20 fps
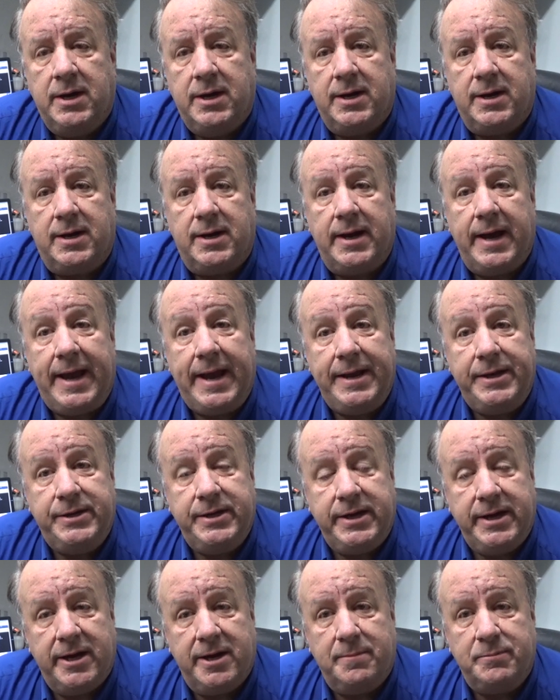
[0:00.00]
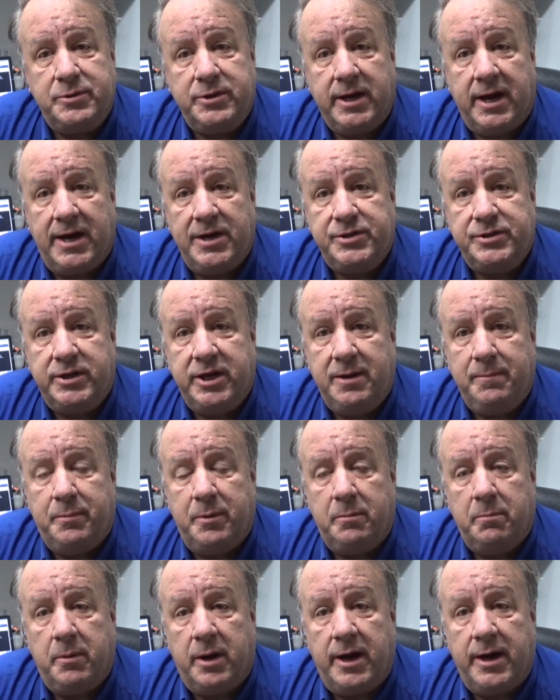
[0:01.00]
ATMs, guys, keep
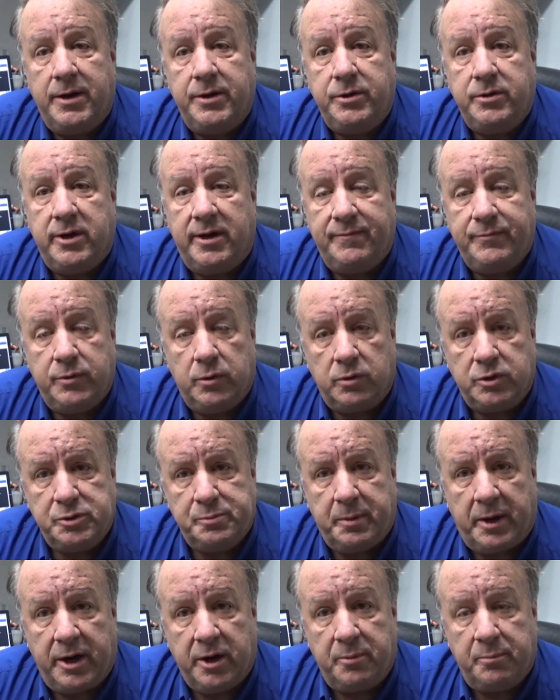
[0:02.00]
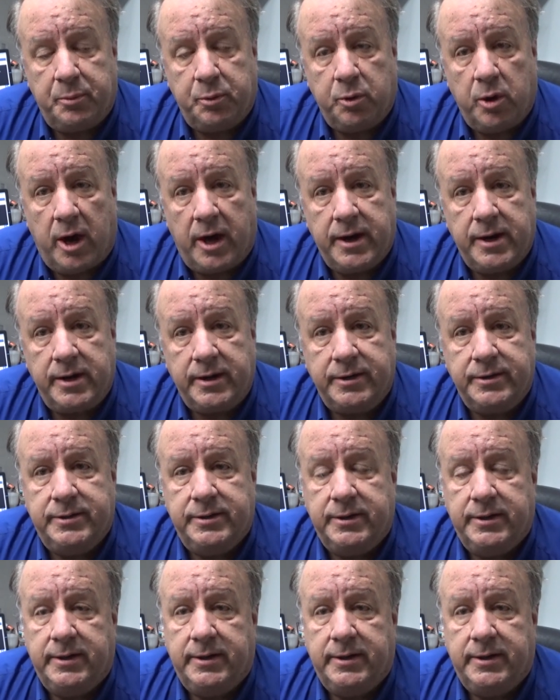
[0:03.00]
in mind you have no expired product.